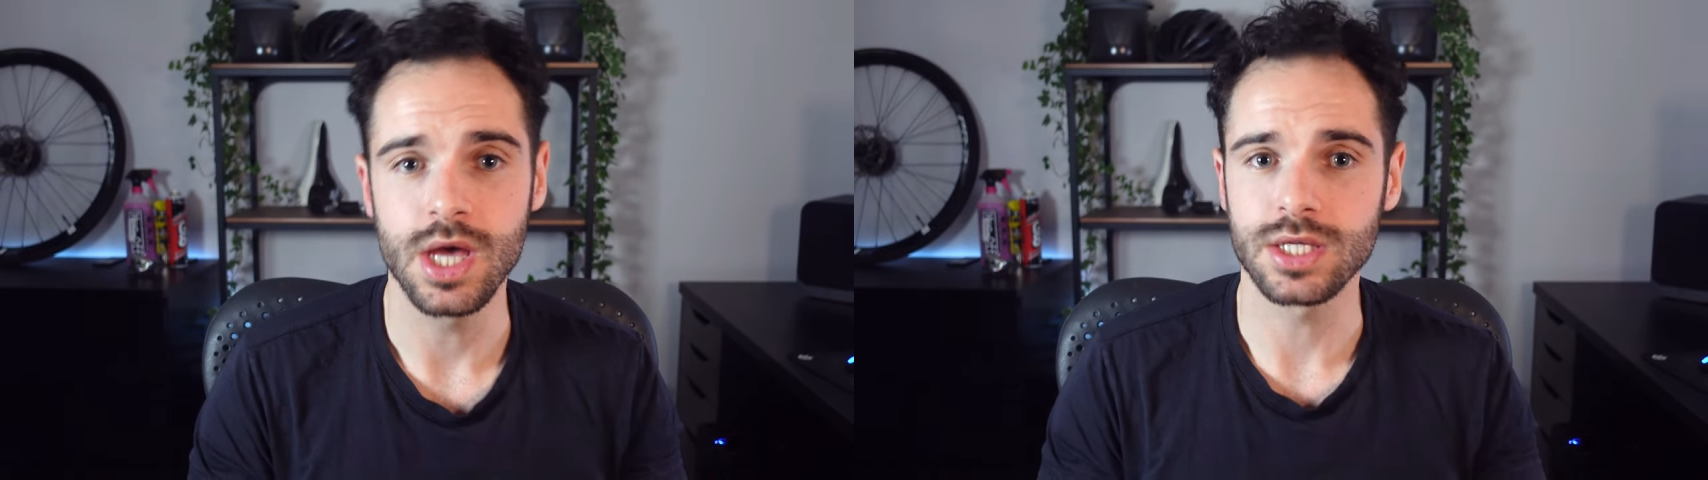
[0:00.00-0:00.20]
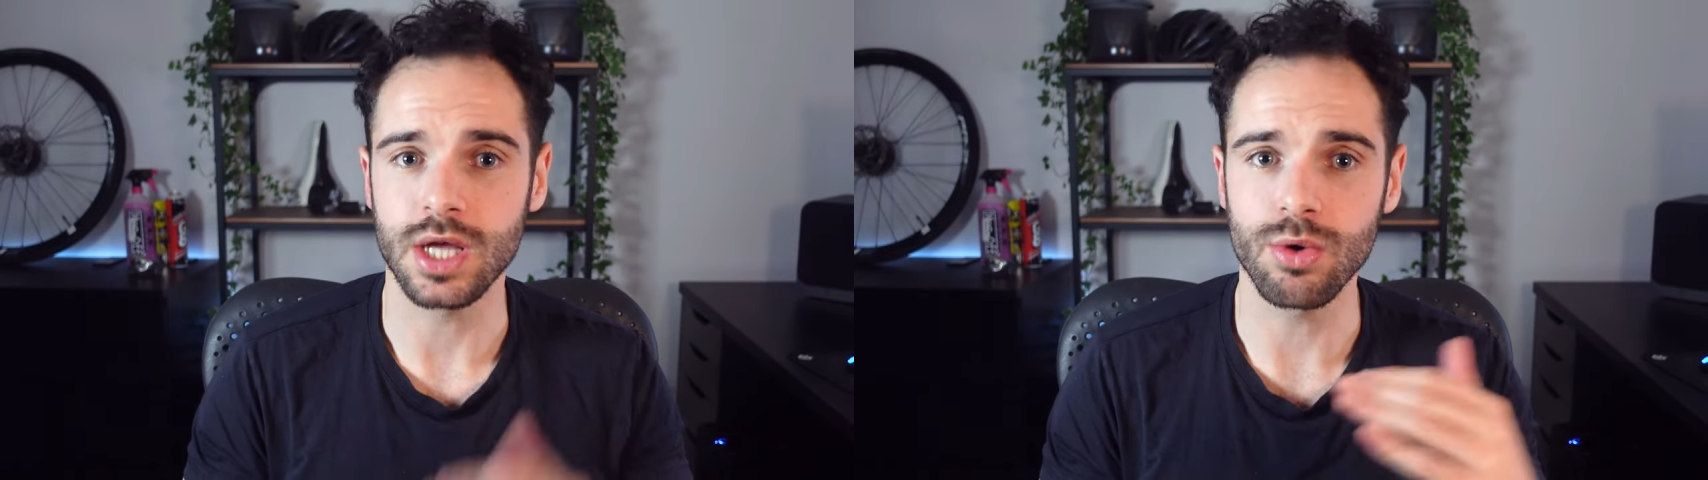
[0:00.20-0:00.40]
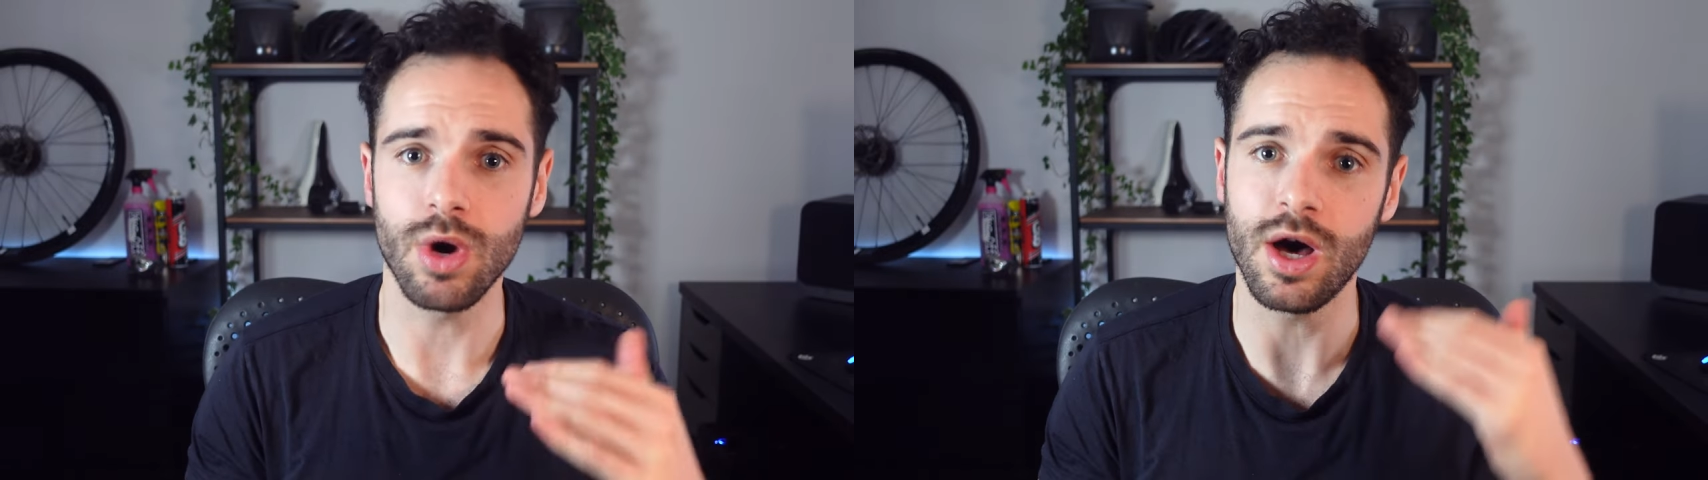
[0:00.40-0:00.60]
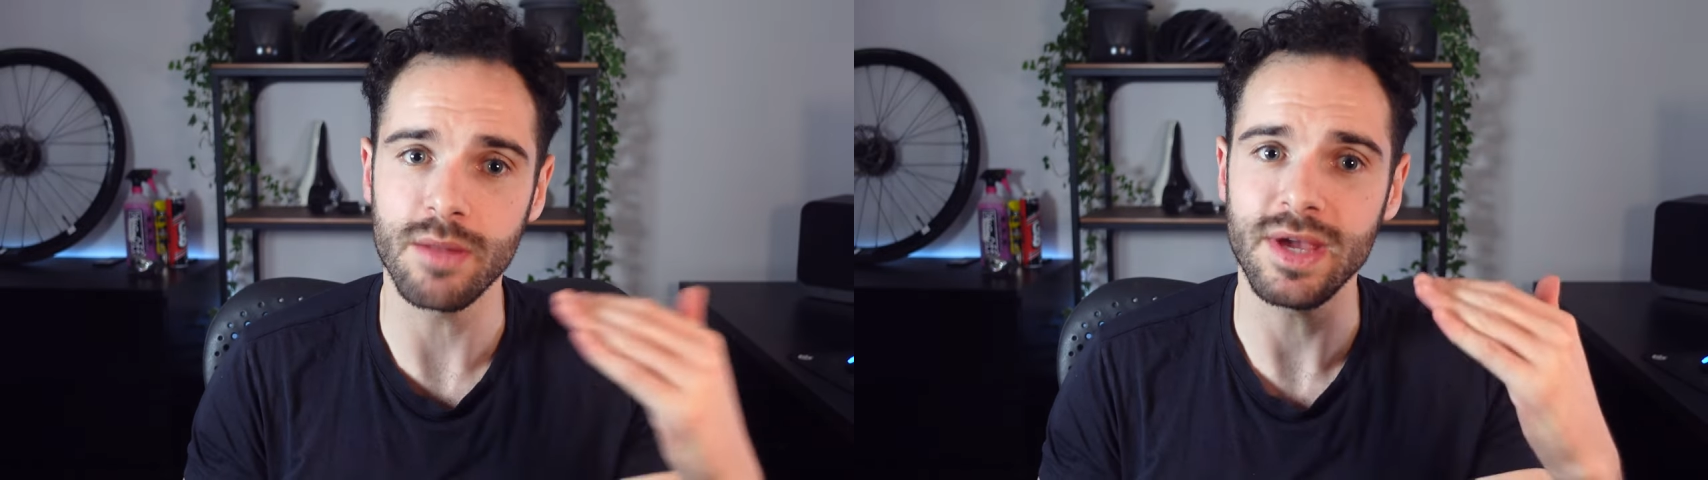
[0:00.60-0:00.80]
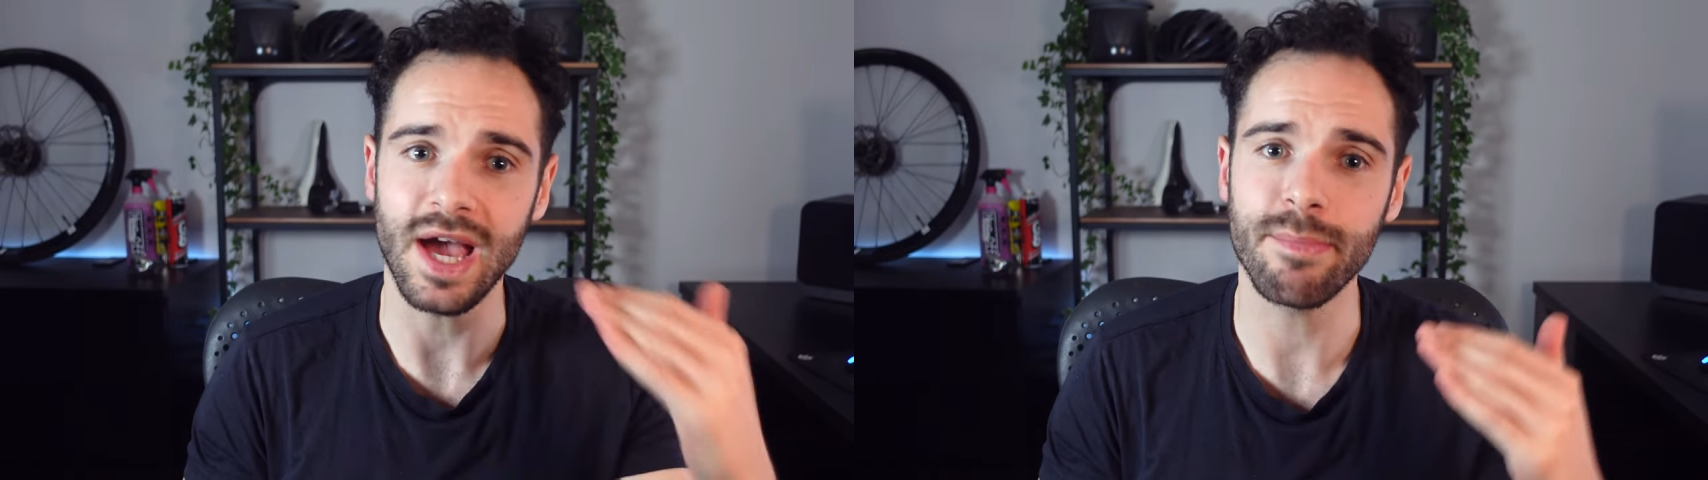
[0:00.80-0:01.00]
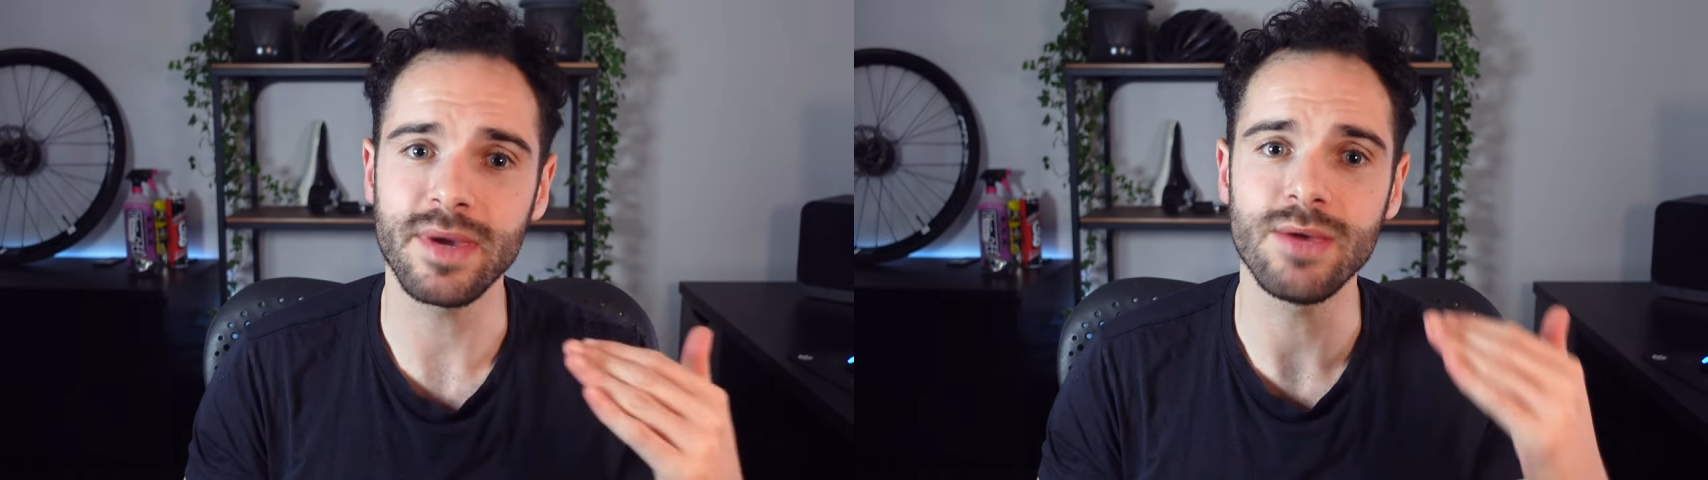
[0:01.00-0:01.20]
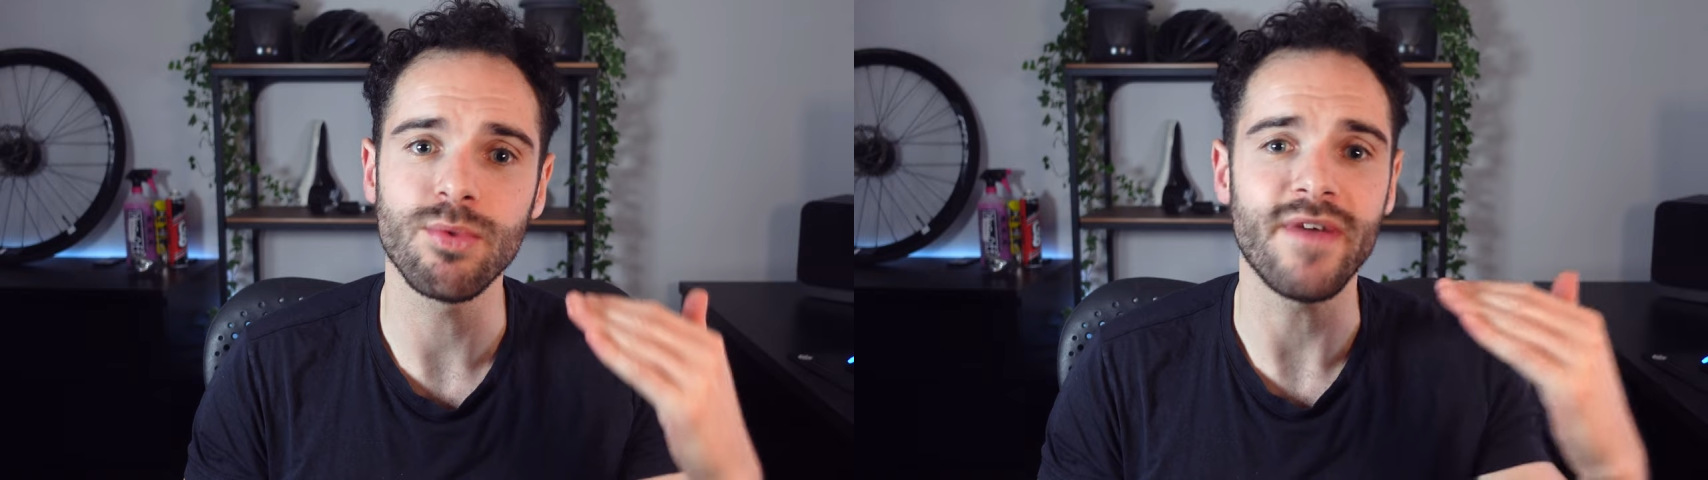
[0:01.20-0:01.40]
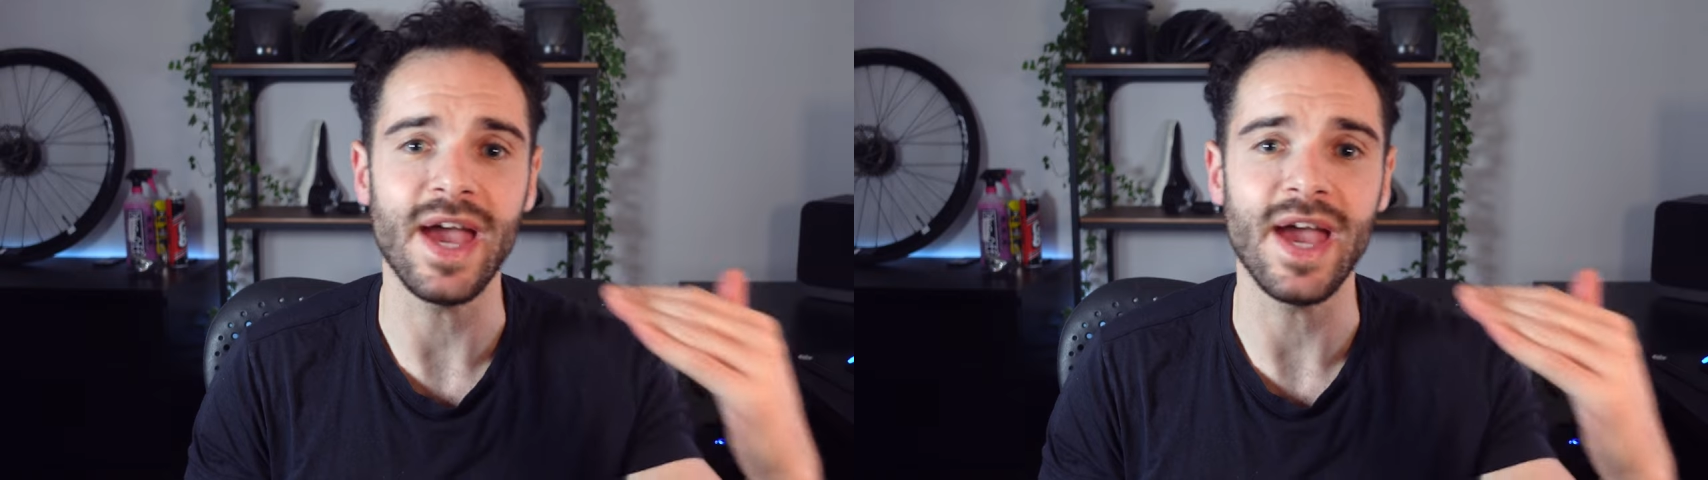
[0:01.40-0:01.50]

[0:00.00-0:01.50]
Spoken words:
So I'd be happy with